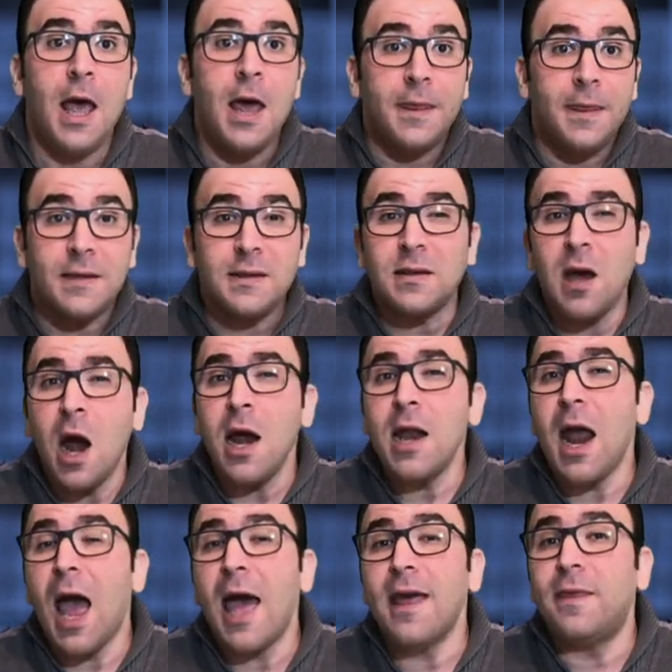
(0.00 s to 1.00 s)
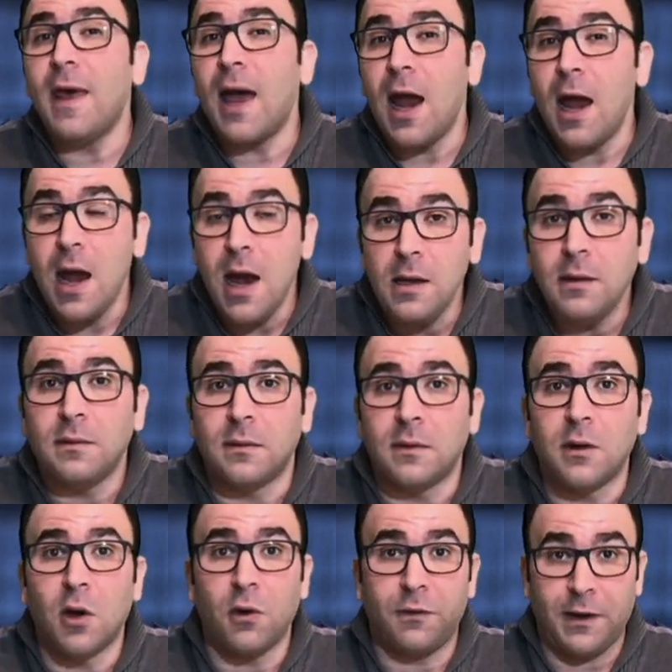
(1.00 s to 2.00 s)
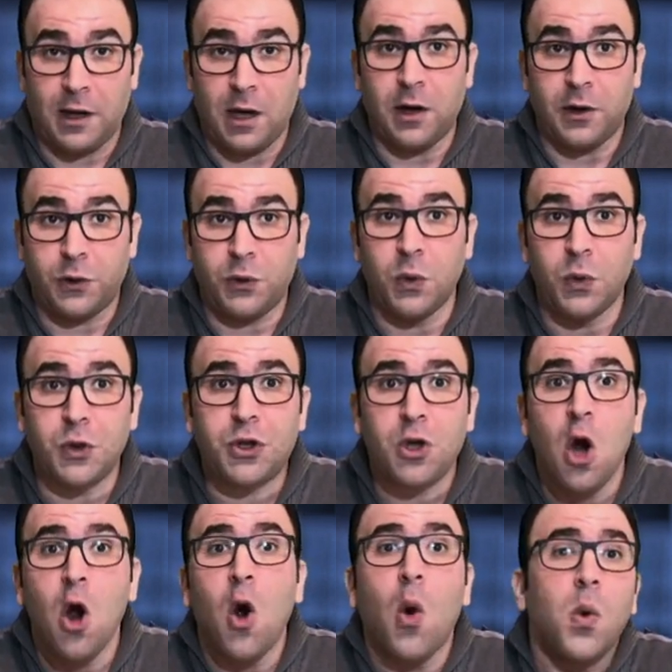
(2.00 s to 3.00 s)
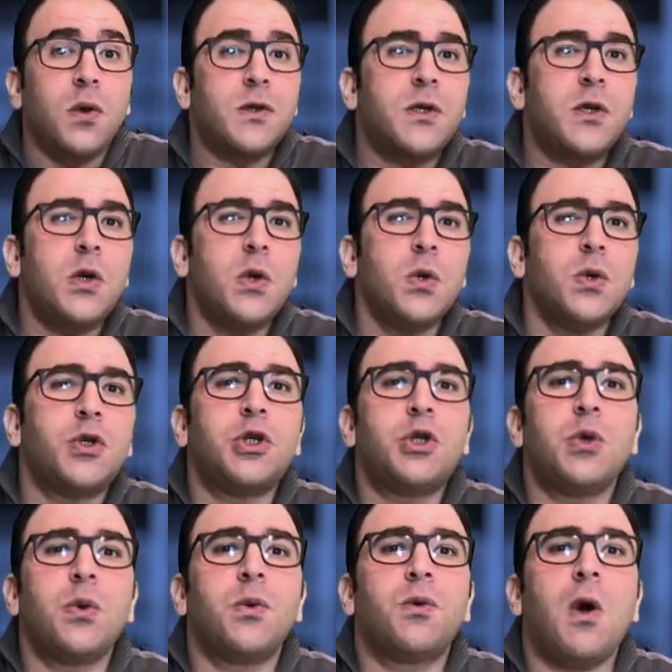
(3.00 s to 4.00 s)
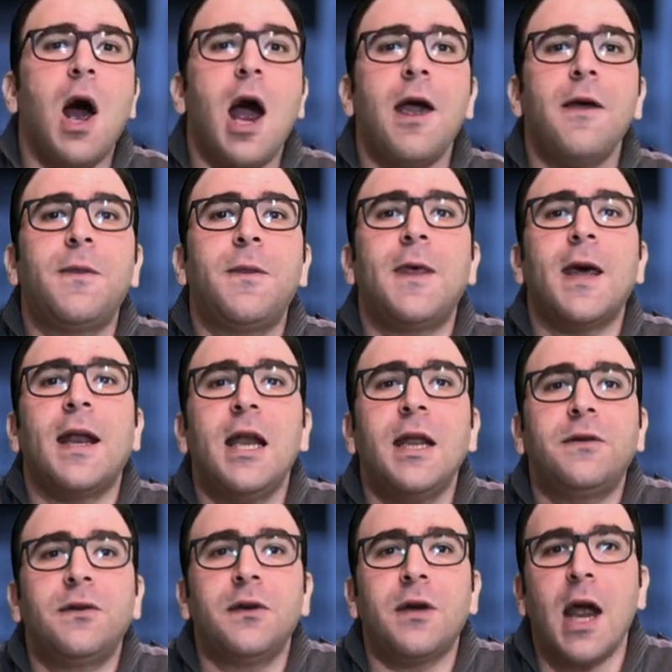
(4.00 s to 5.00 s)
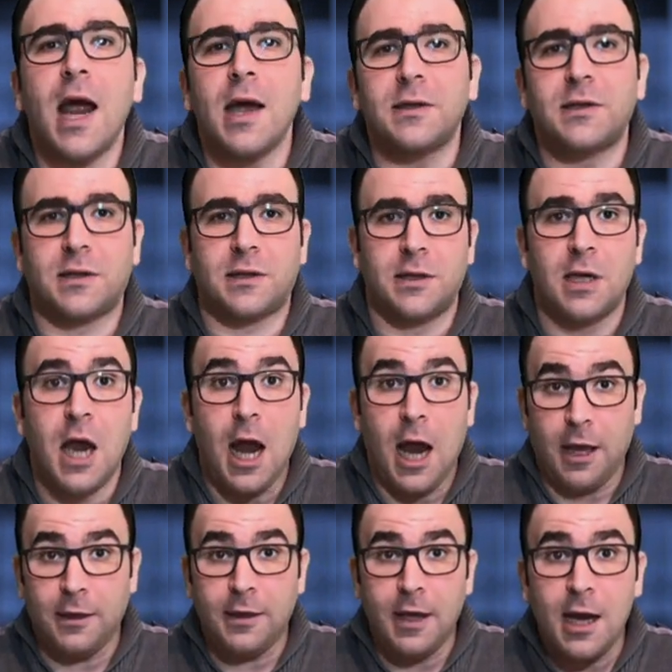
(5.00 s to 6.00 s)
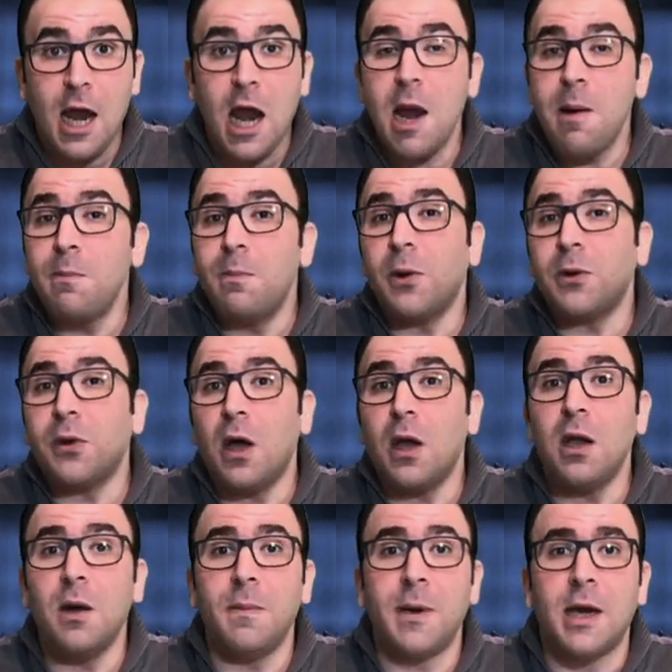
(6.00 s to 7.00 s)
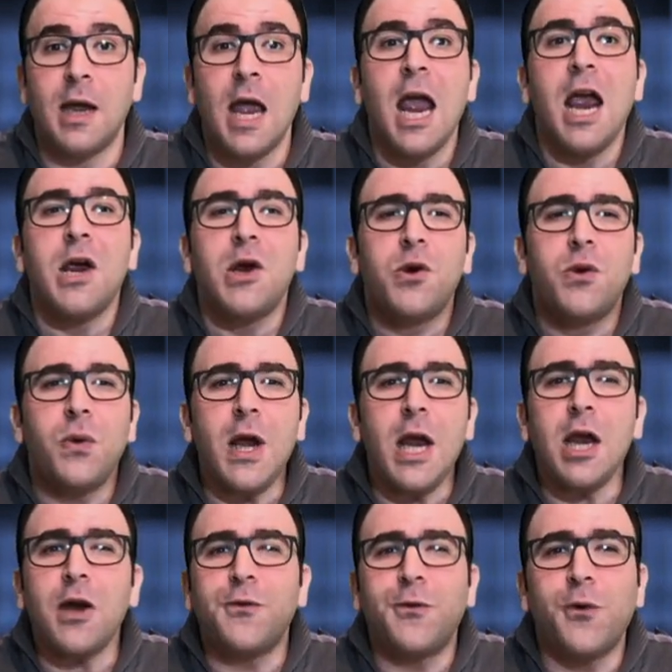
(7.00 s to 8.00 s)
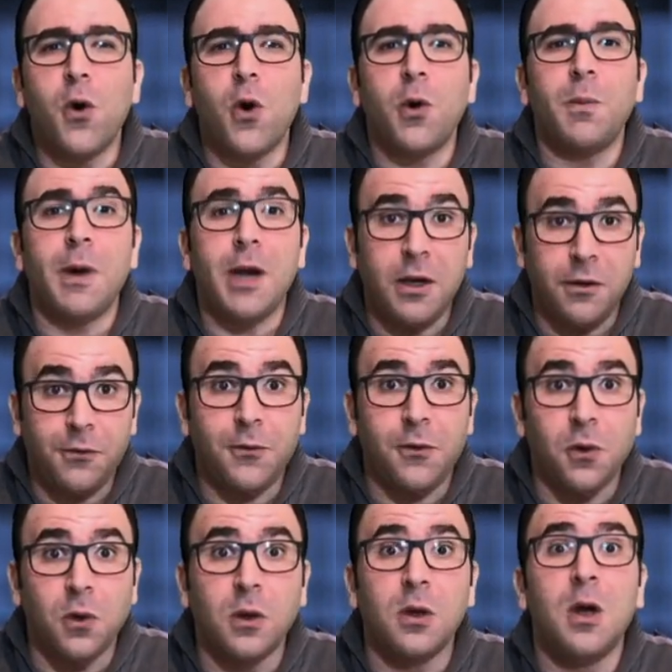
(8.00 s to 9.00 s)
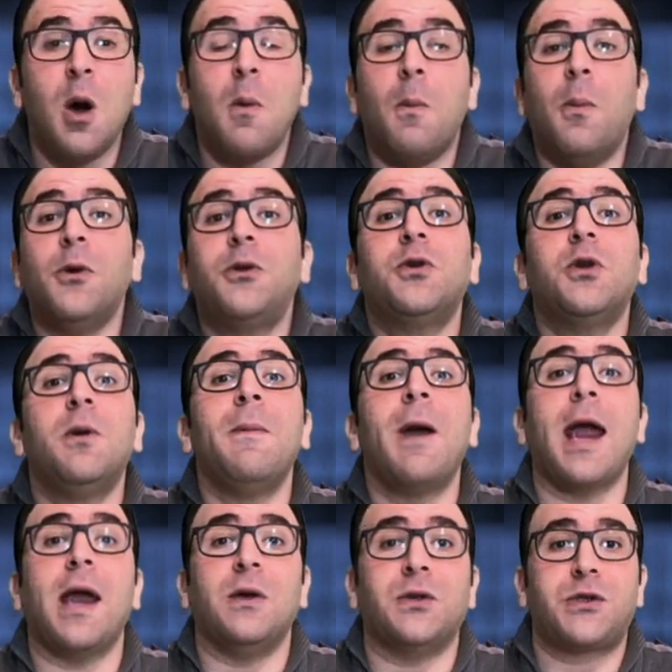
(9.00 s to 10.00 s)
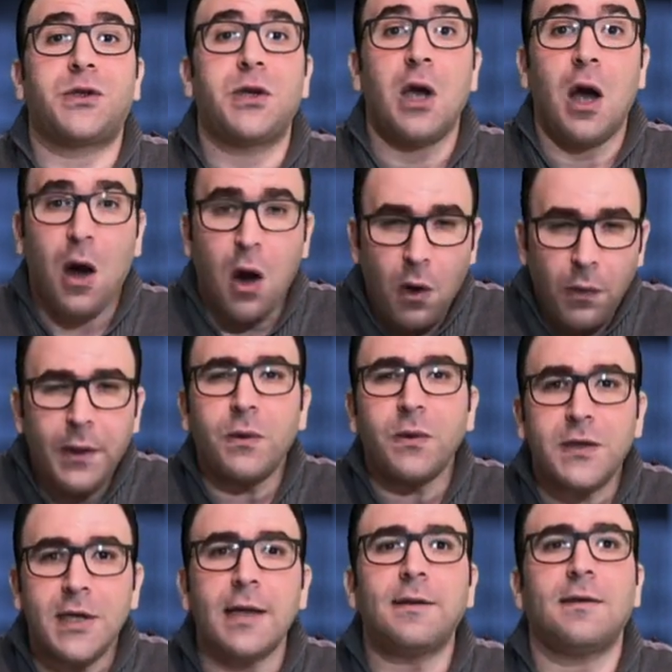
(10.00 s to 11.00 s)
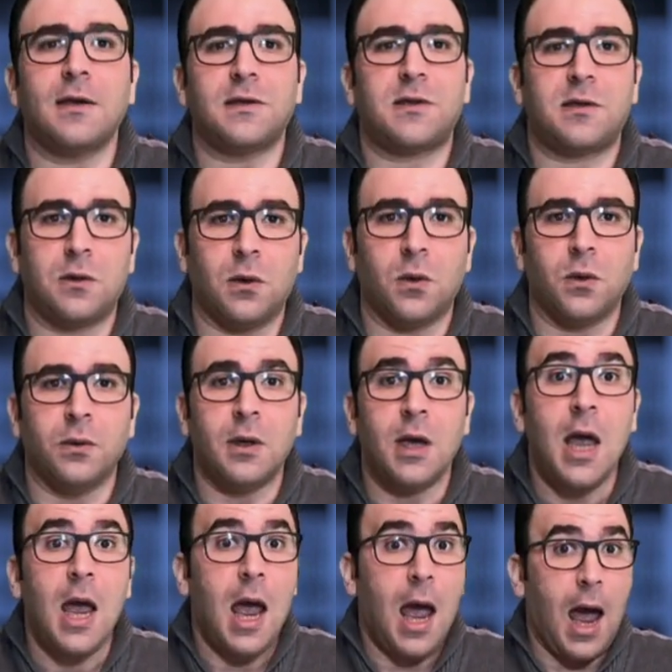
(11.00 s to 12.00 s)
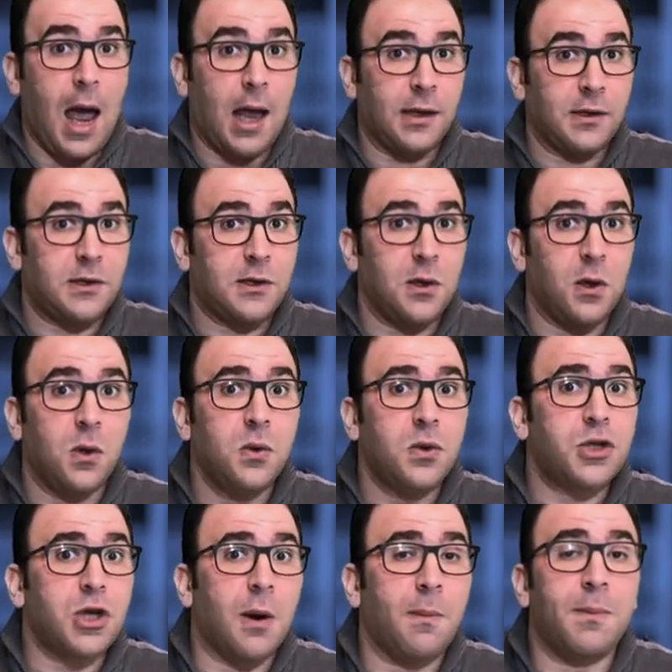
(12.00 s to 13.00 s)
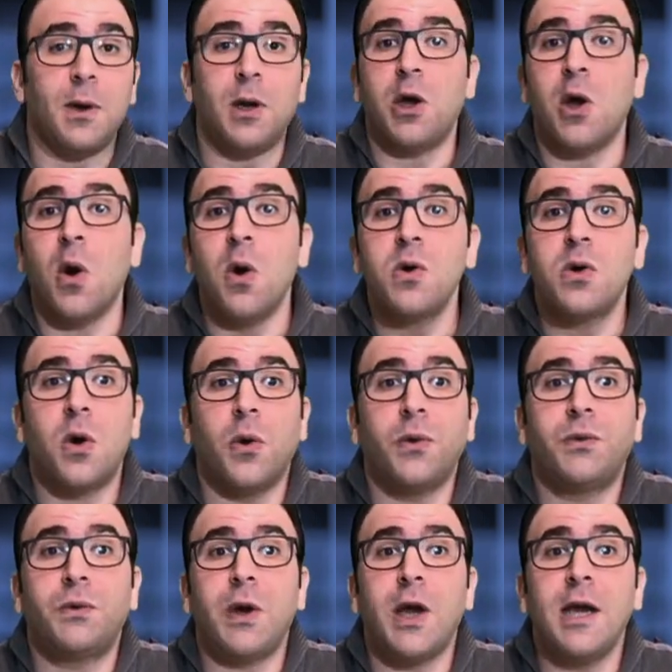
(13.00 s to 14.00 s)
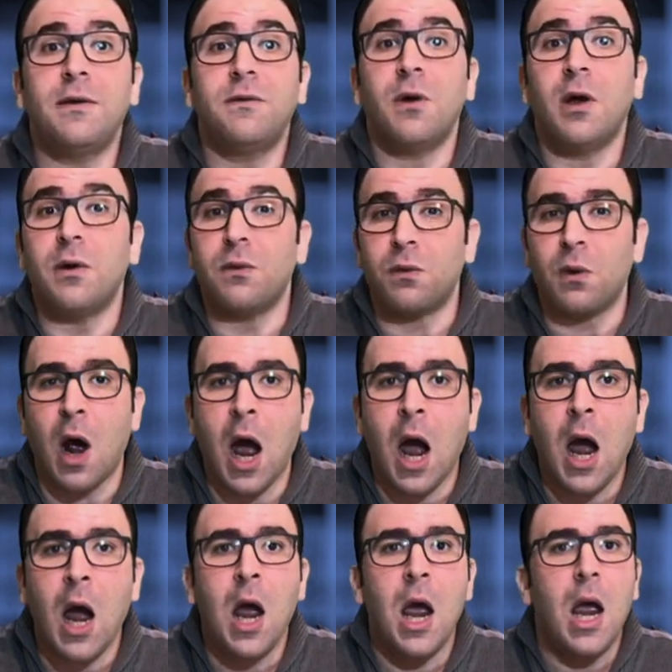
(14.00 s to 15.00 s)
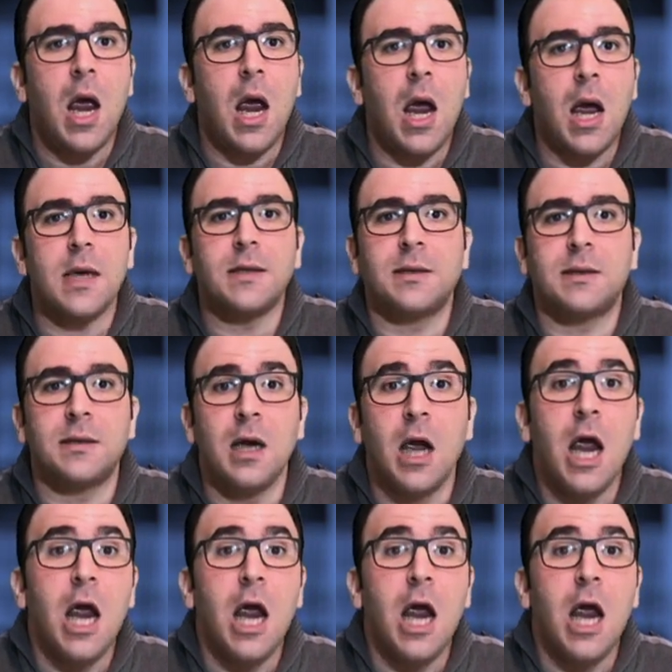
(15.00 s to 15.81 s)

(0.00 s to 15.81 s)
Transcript: The sign at the end of the cartouche was used to write the letter S in the name Ptolemy, Greek form in full Ptolemaios, on the Rosetta Stone, and so Champollion could read Ra S.